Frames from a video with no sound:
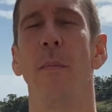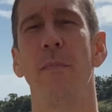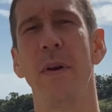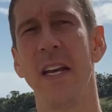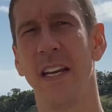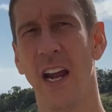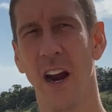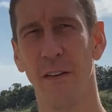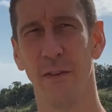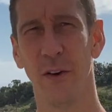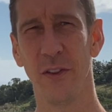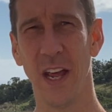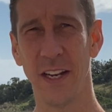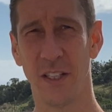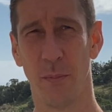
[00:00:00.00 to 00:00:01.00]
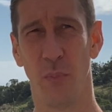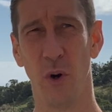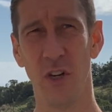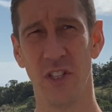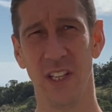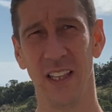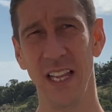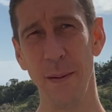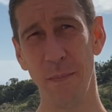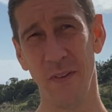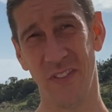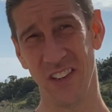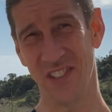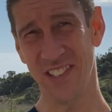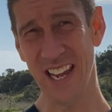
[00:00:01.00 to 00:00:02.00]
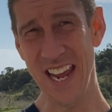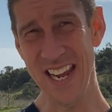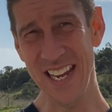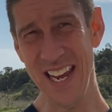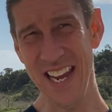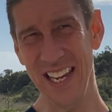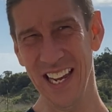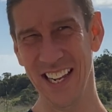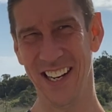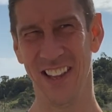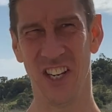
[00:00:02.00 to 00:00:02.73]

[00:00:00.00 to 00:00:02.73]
Be careful not to push the lip of the skate key into the